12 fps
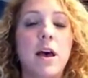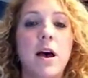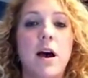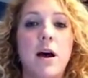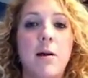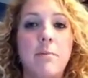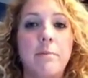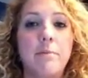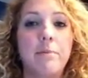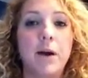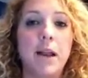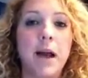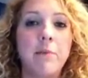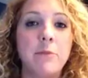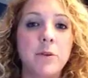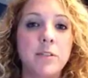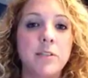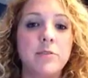But I'm
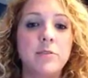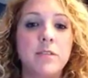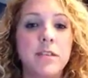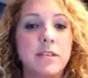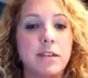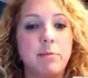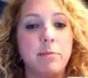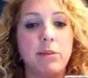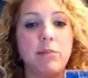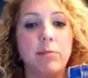going to use the example of